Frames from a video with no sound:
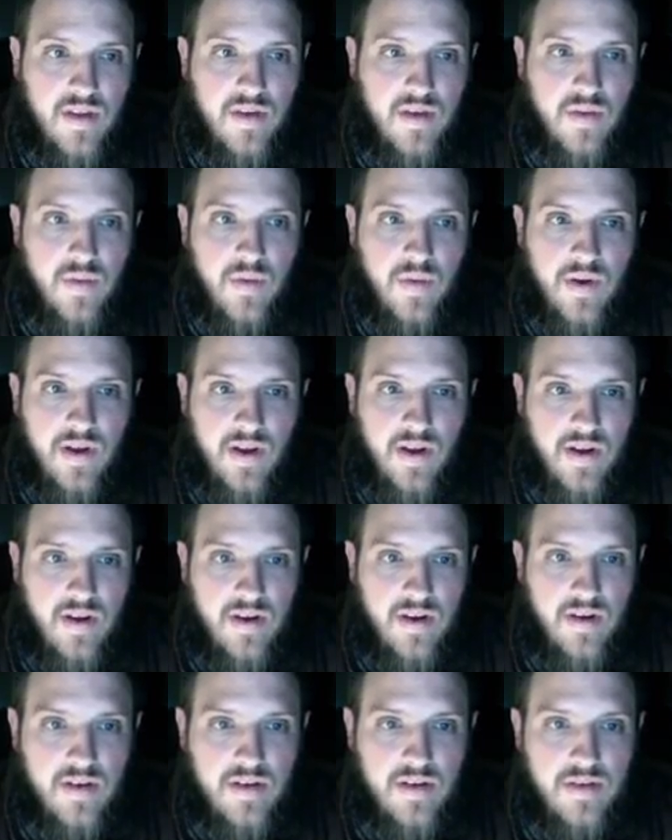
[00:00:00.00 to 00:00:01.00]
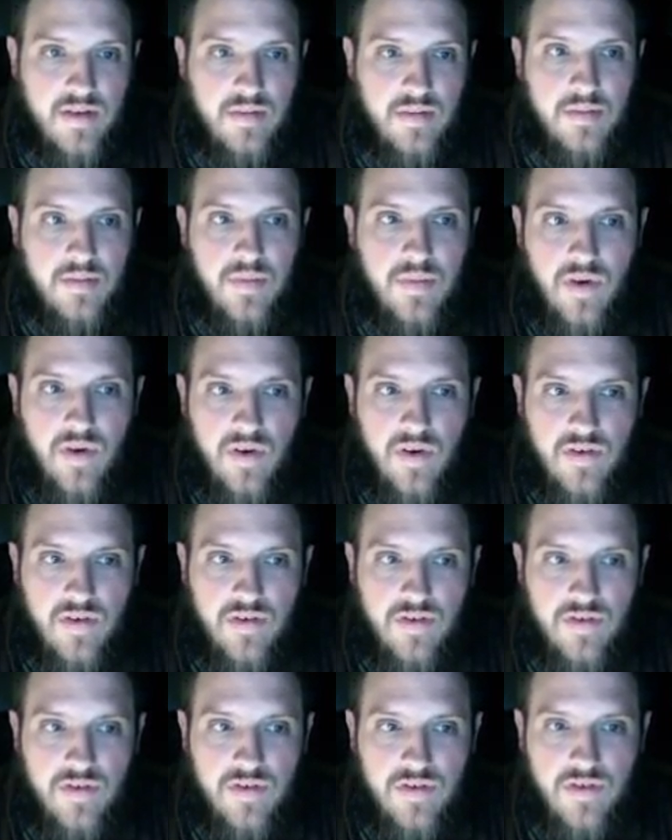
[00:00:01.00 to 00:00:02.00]
where
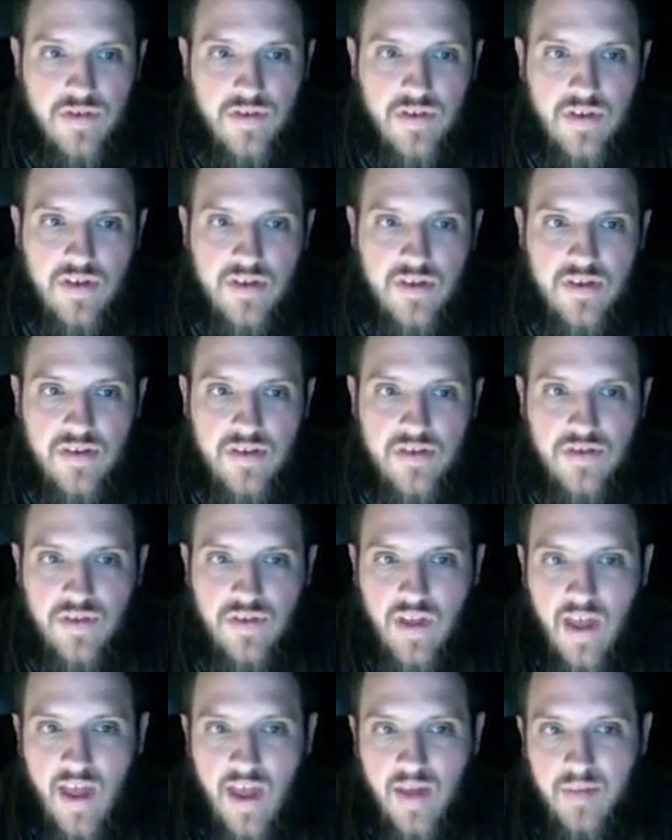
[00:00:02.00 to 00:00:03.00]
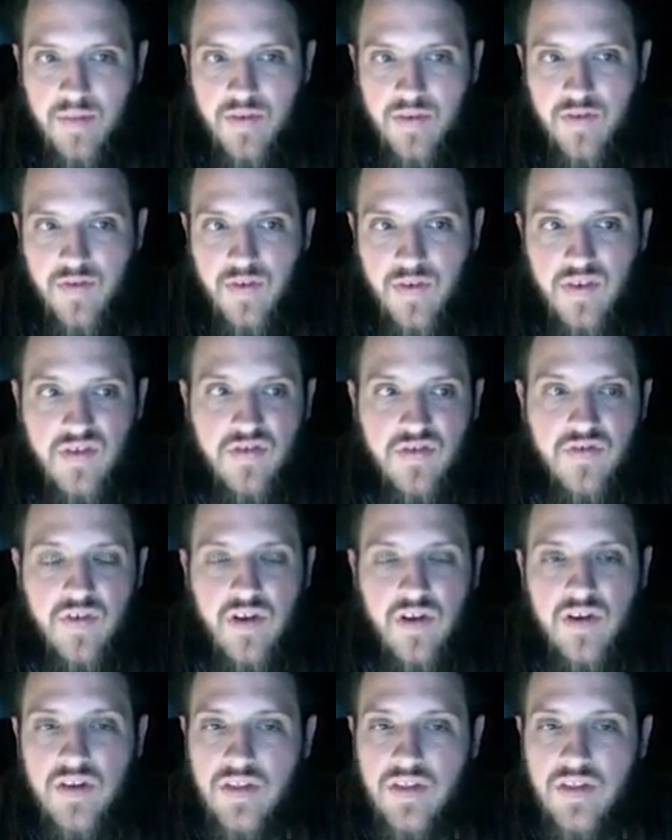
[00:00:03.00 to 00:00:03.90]
Mars' atmosphere is very